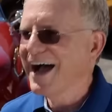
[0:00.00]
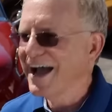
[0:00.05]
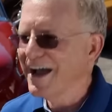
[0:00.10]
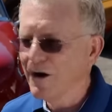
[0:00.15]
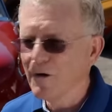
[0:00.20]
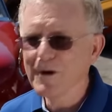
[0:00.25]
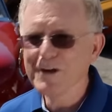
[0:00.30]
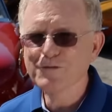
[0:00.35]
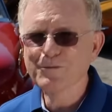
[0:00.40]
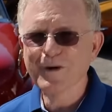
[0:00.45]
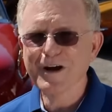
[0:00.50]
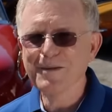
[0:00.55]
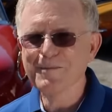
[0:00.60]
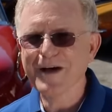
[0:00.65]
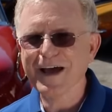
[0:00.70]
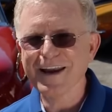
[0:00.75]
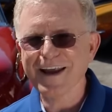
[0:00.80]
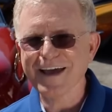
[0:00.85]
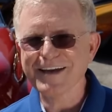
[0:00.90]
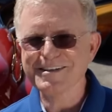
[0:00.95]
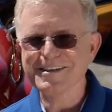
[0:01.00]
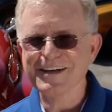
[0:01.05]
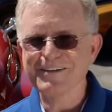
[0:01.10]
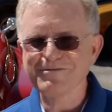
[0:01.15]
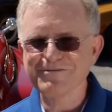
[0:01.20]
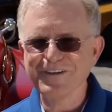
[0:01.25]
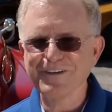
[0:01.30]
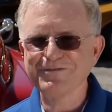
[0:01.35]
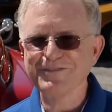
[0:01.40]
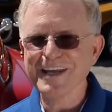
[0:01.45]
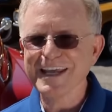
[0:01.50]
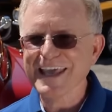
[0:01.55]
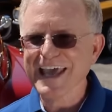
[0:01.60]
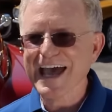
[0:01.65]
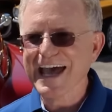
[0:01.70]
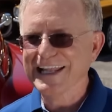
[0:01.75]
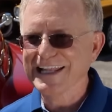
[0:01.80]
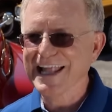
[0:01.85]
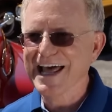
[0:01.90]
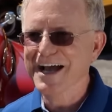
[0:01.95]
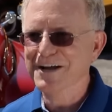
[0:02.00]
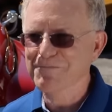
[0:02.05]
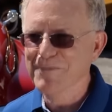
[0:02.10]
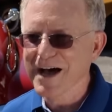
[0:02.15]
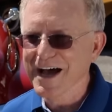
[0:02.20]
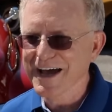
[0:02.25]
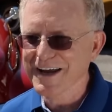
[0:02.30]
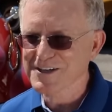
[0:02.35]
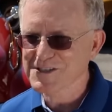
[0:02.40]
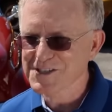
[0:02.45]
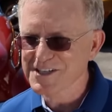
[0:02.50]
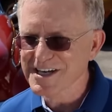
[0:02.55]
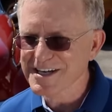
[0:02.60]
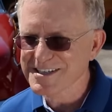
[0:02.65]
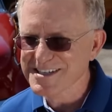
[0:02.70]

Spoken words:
I always bring my 1950 Cadillac by to see